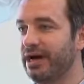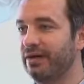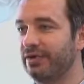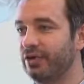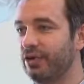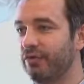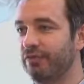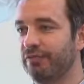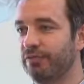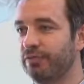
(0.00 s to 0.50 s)
and
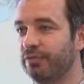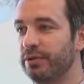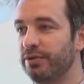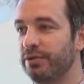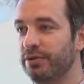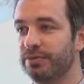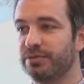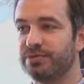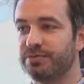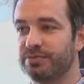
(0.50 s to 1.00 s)
hopefully we'll be able to
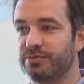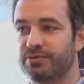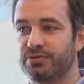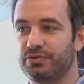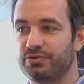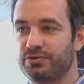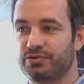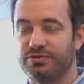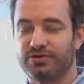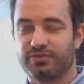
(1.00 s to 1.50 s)
build some
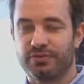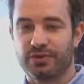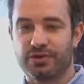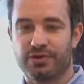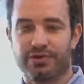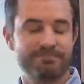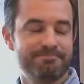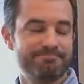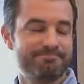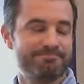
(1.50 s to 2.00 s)
solutions for.
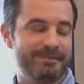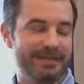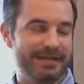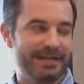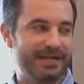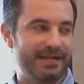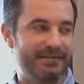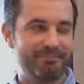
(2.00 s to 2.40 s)
Um,